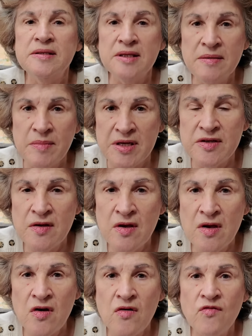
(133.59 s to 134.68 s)
limit
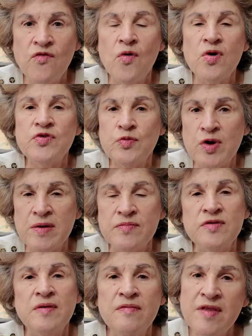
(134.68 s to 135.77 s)
for swims.